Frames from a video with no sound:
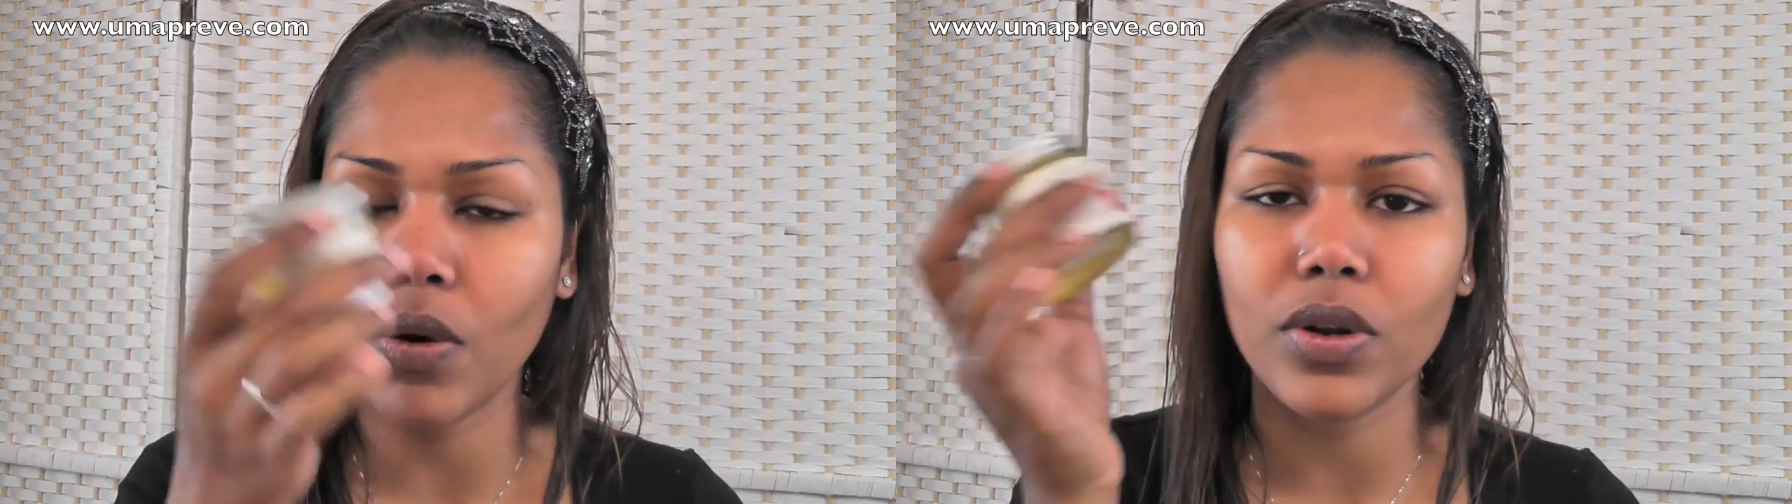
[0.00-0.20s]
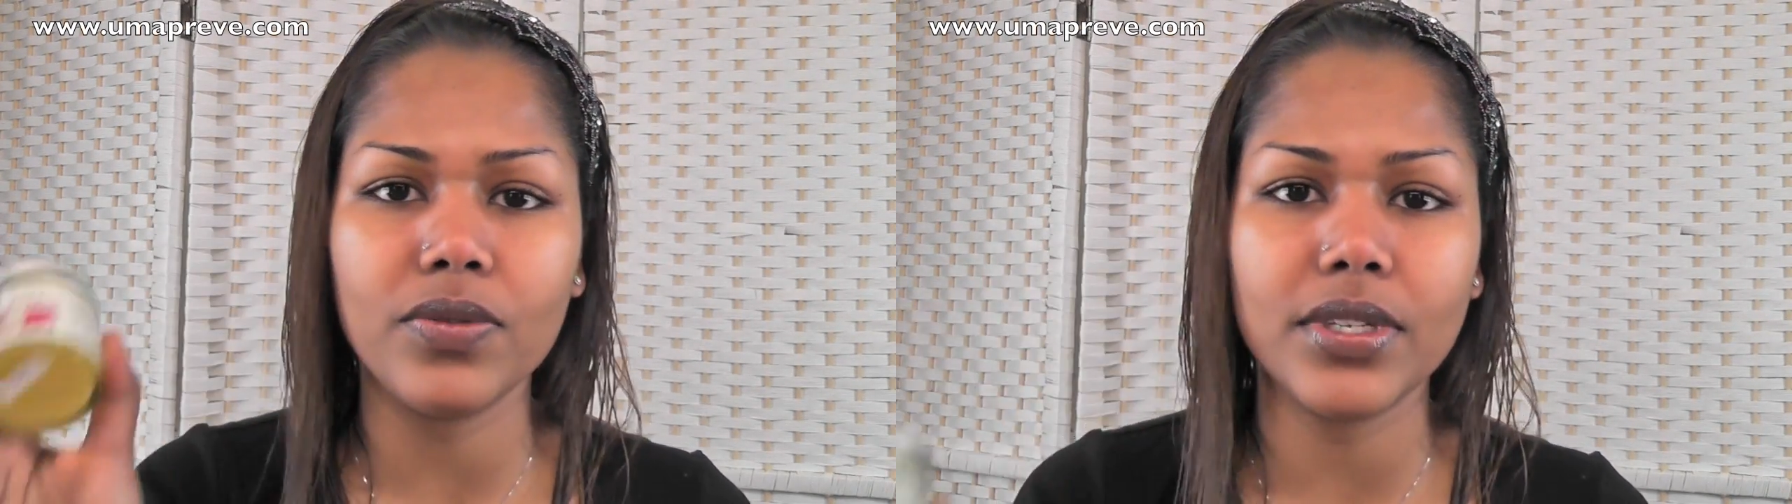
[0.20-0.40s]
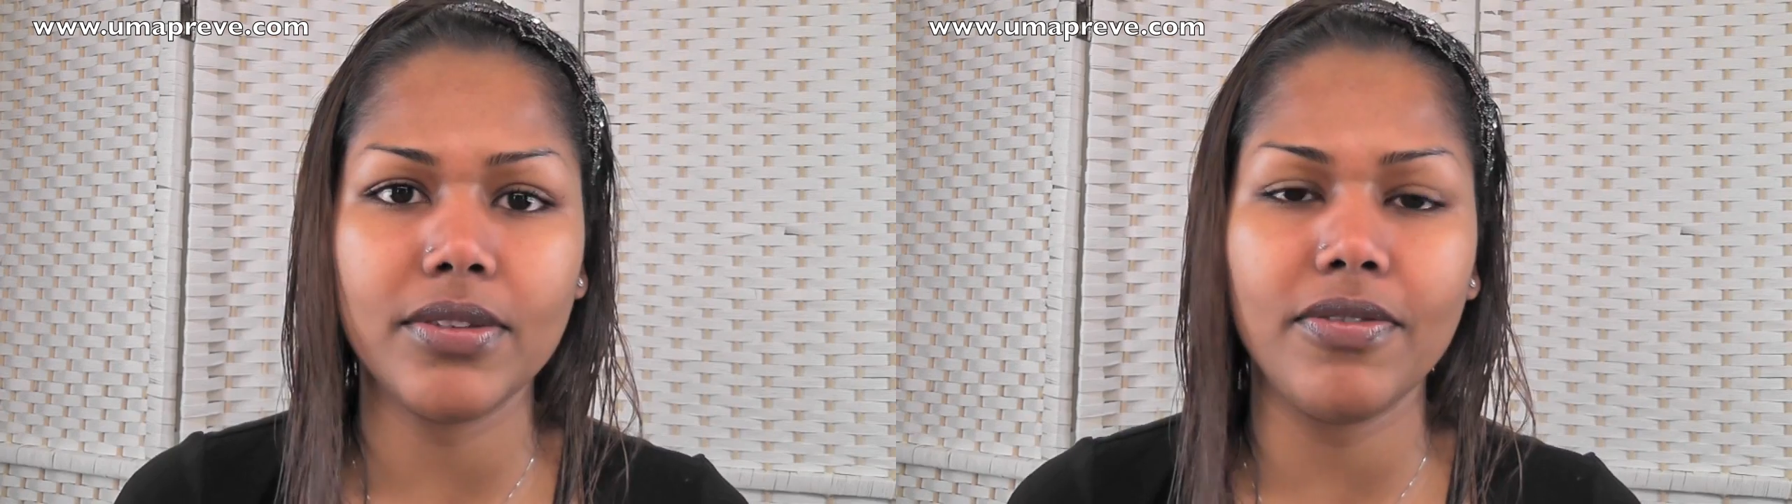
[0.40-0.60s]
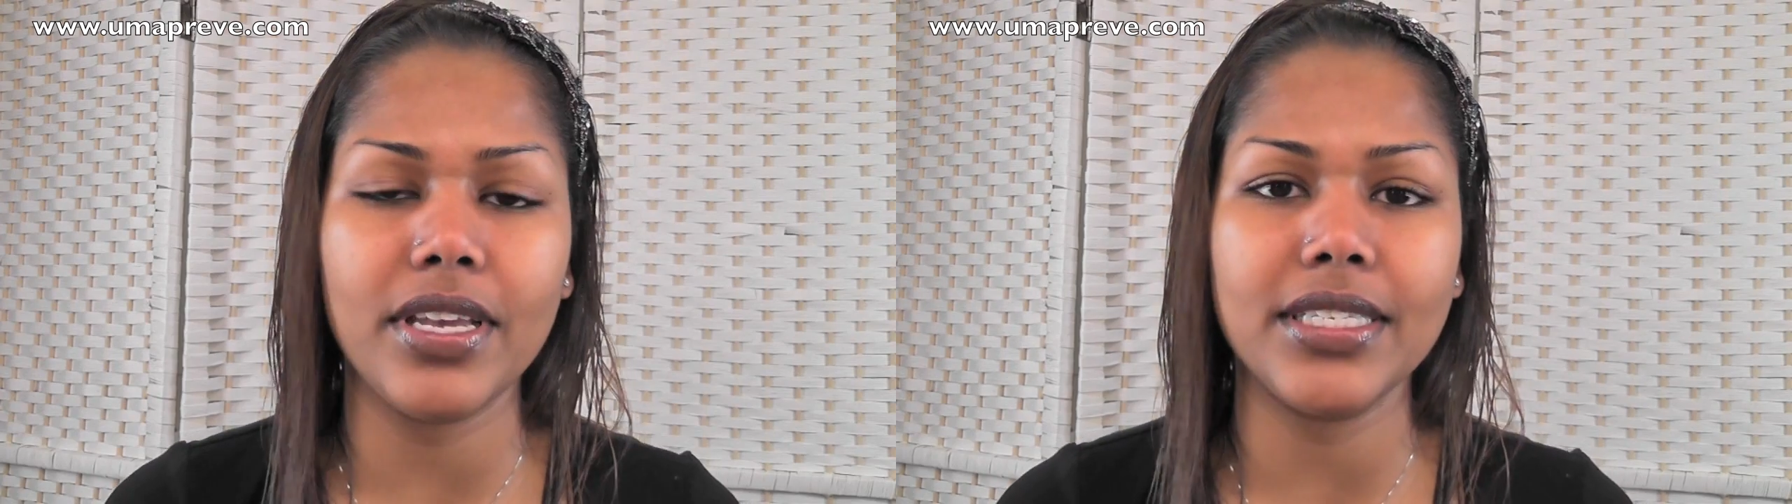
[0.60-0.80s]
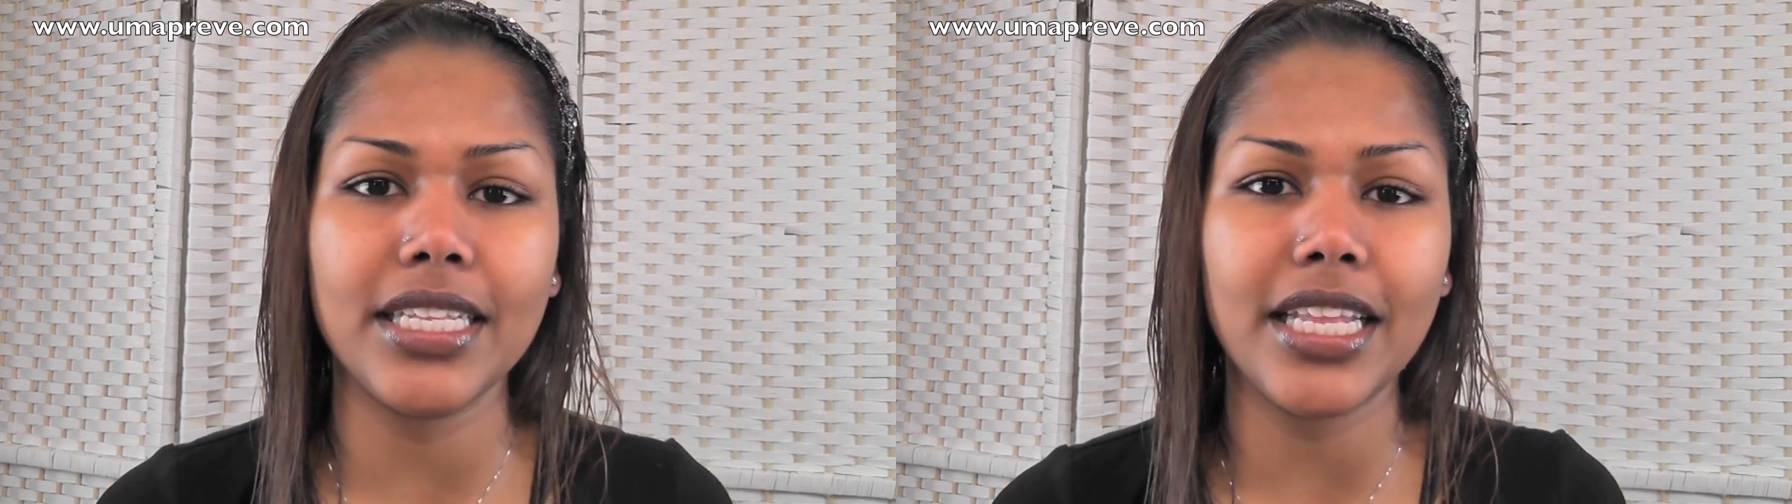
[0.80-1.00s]
all over the
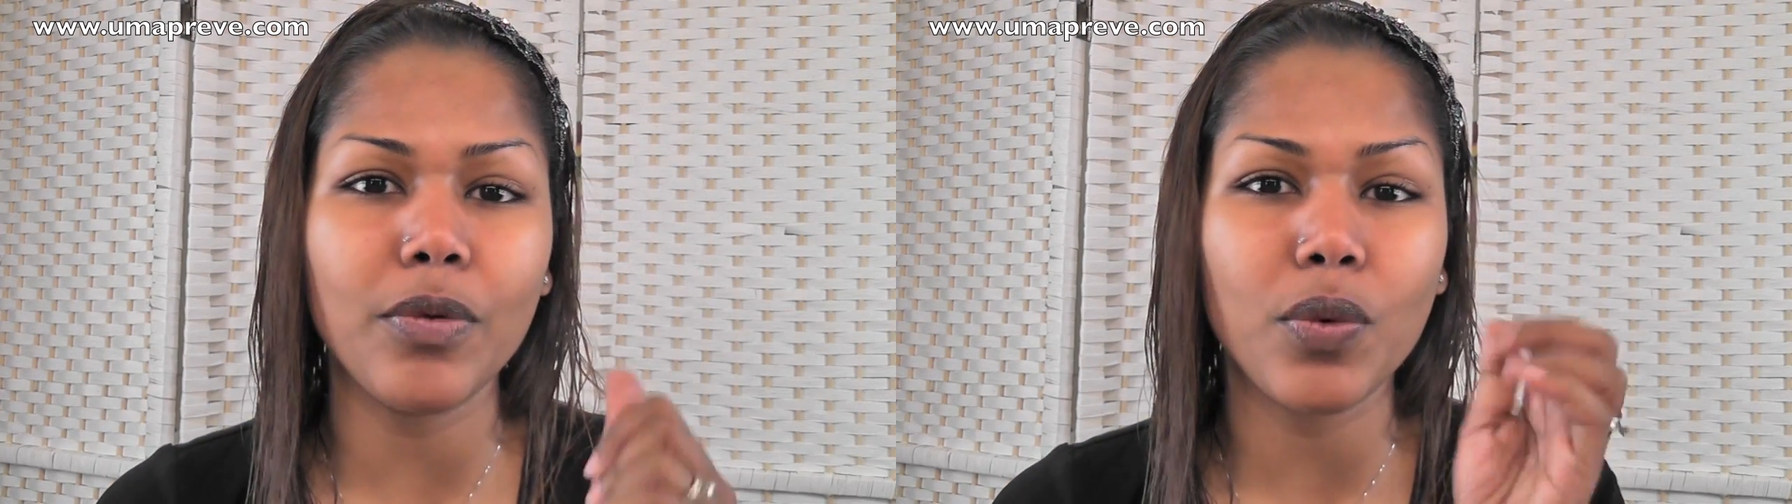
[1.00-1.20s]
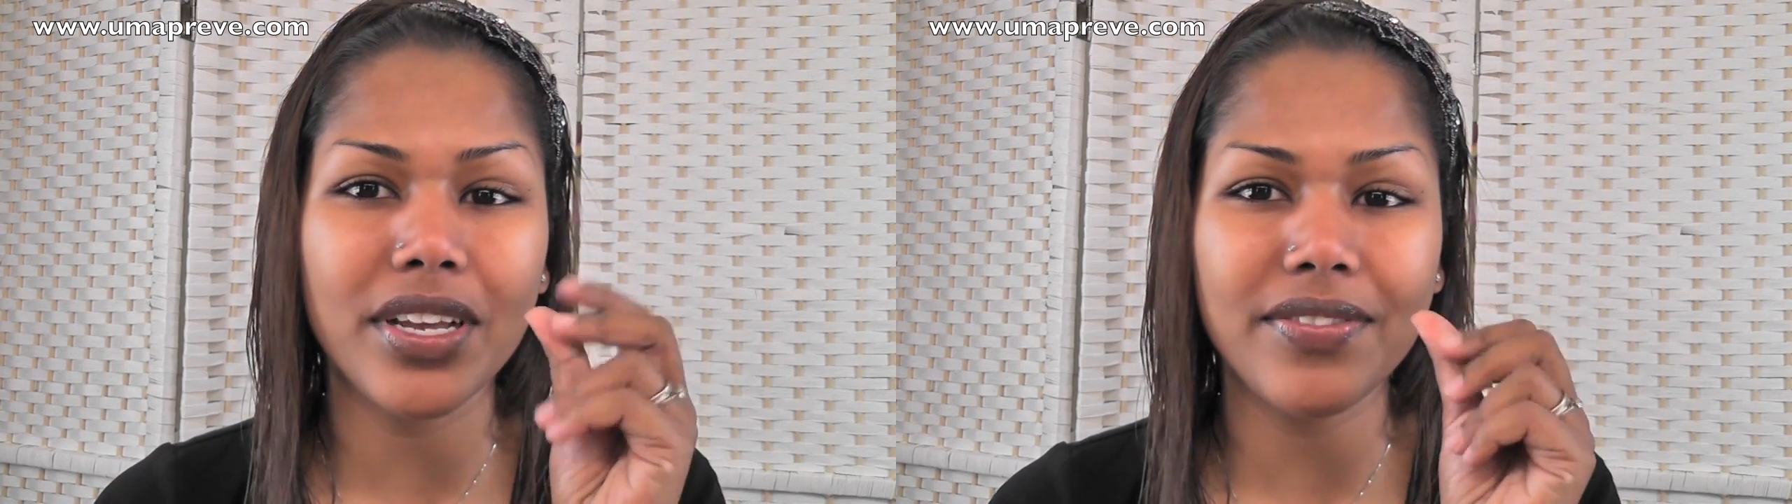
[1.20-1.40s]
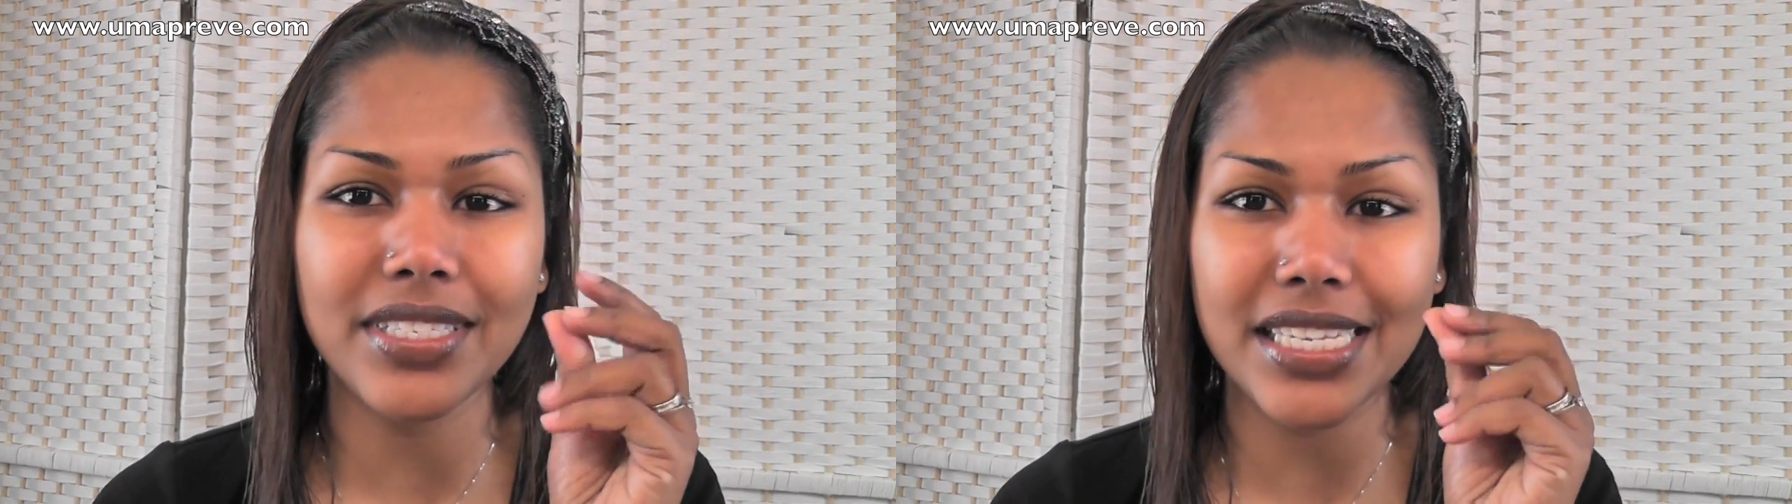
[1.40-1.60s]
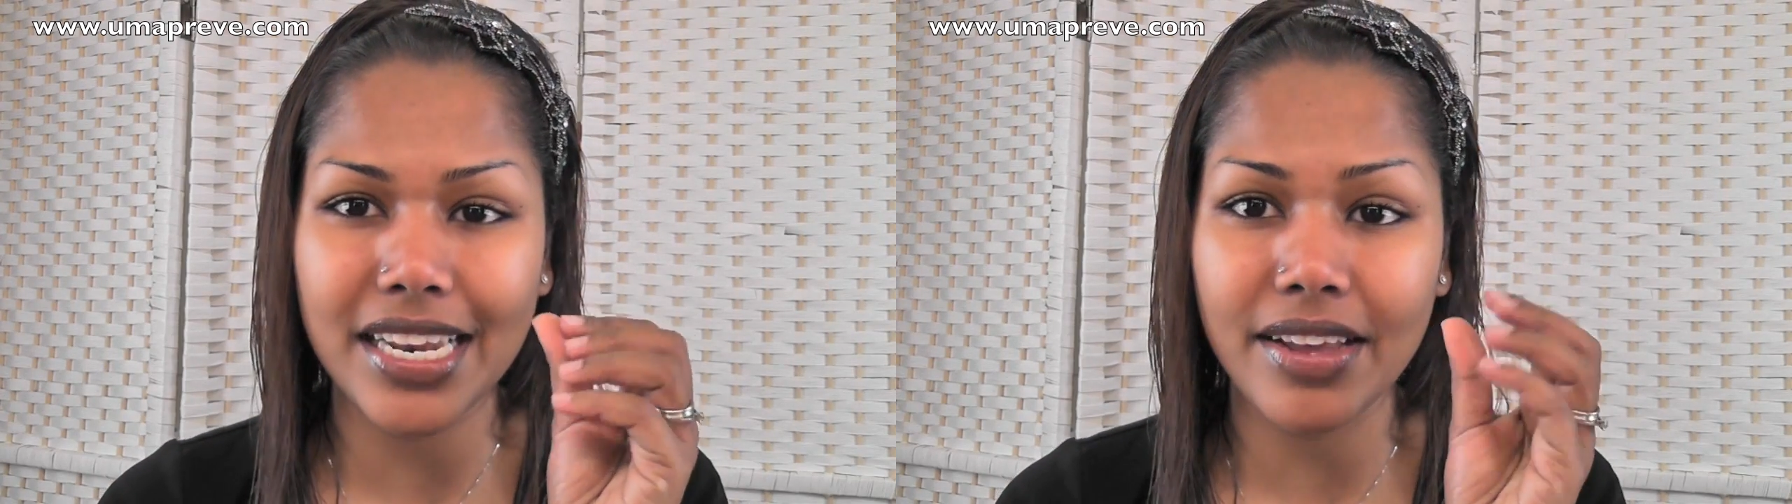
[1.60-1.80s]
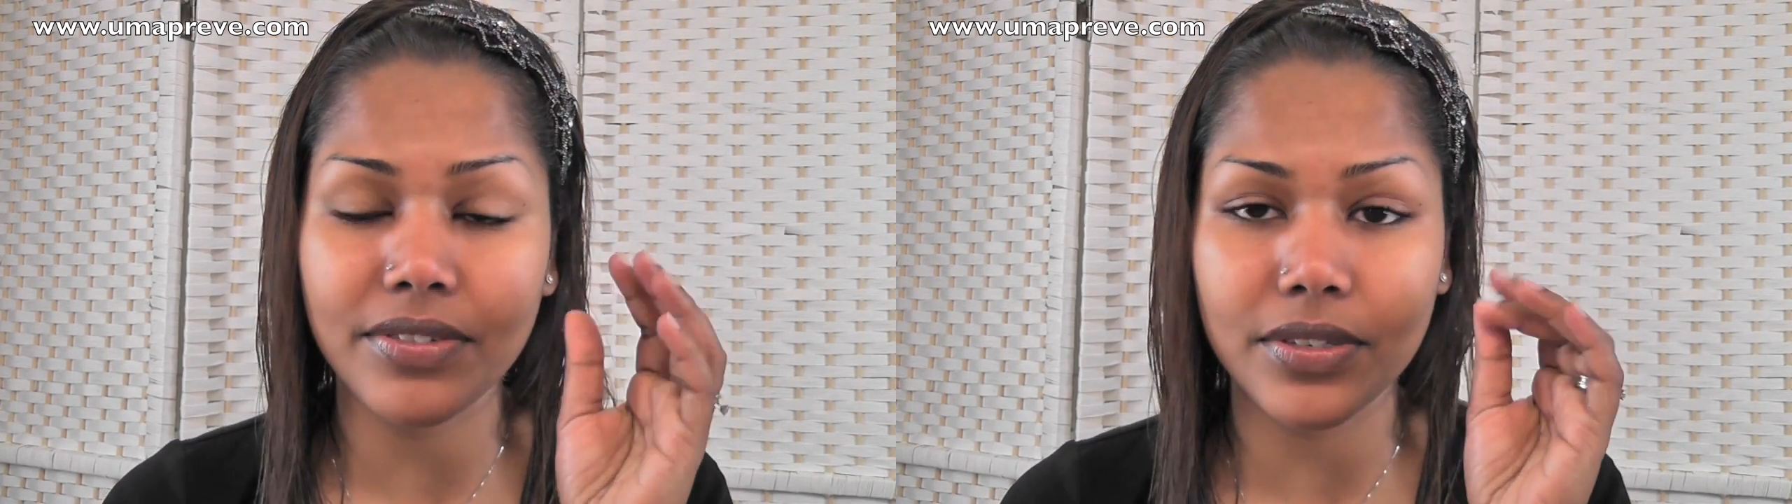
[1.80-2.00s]
face and then whatever's
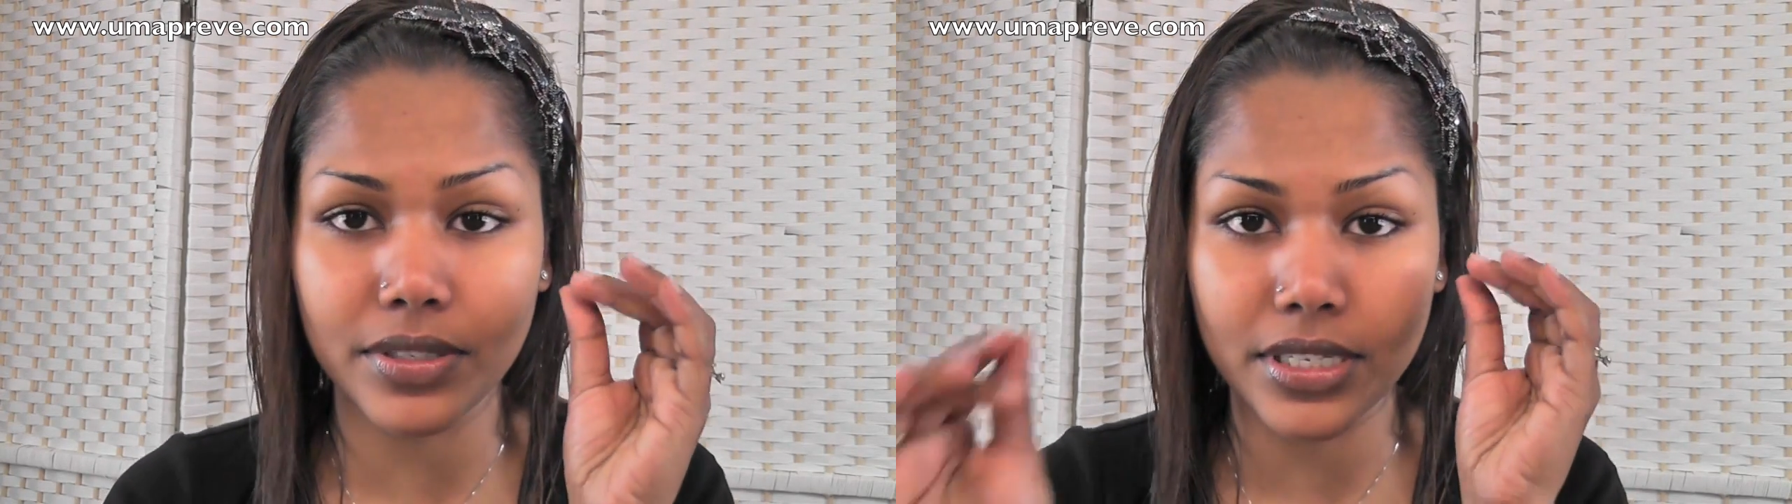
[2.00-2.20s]
left on